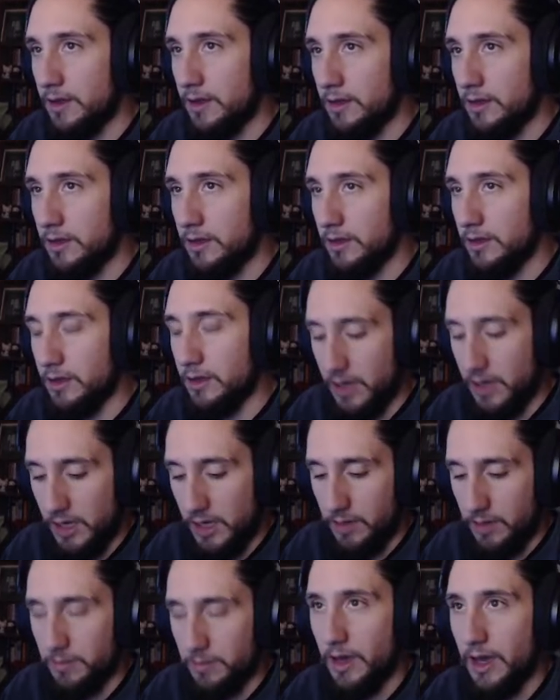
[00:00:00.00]

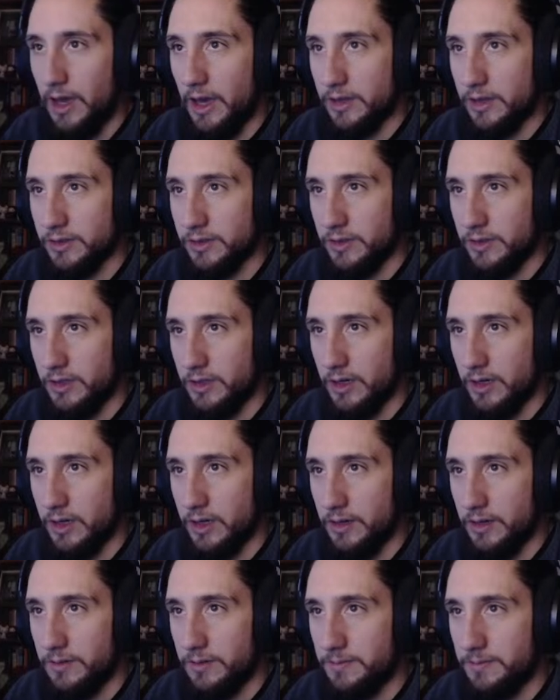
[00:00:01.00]
name as the
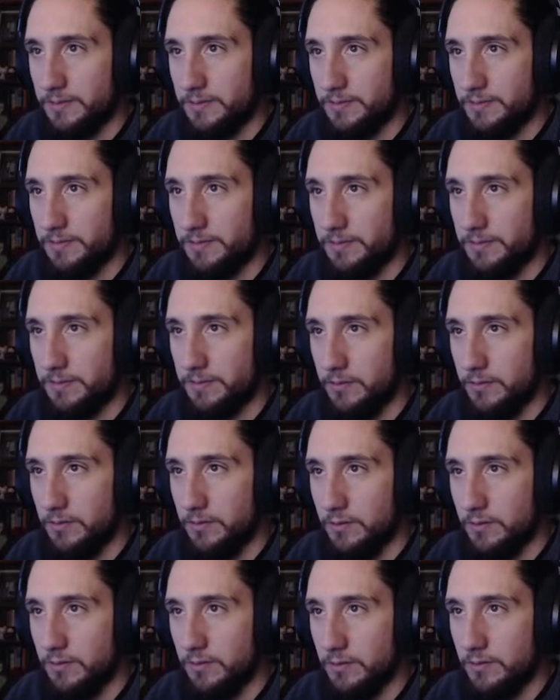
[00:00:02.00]

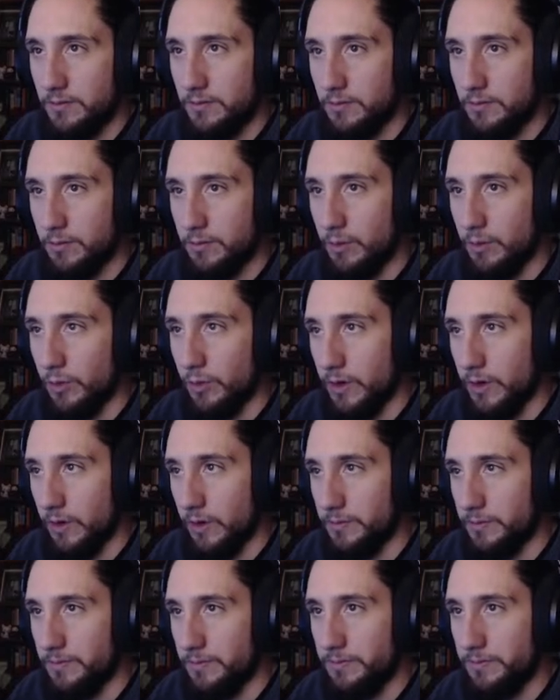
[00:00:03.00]
member here.
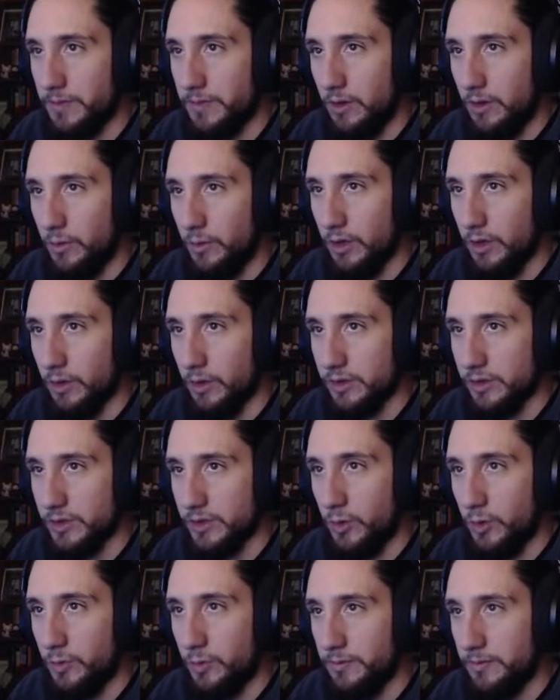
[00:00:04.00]
Well, there is
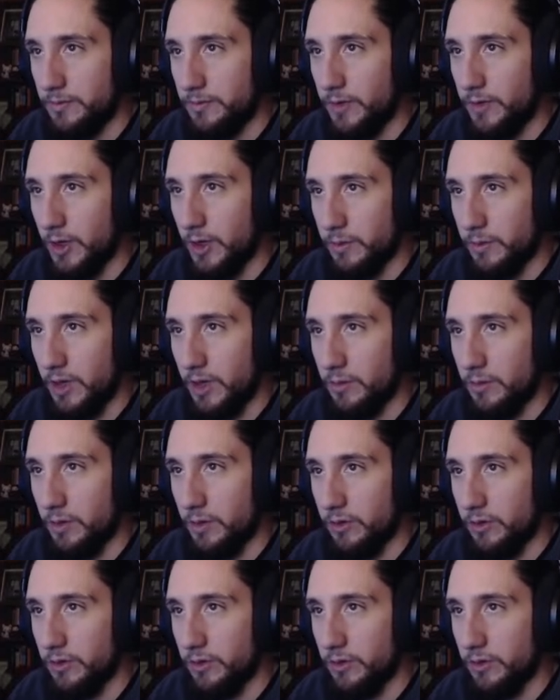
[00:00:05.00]
no volume count member, so never